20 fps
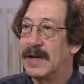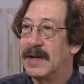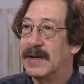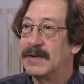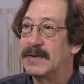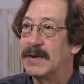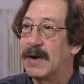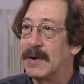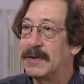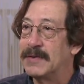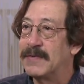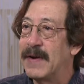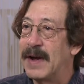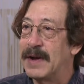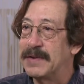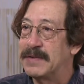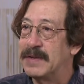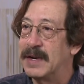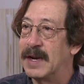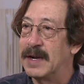So I was
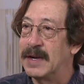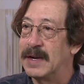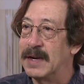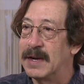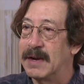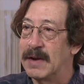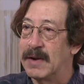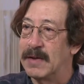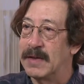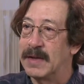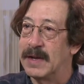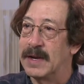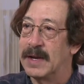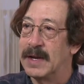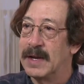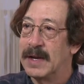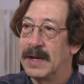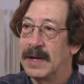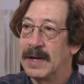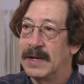fascinated to hear that
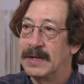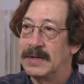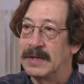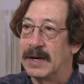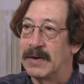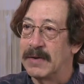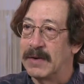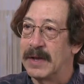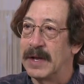General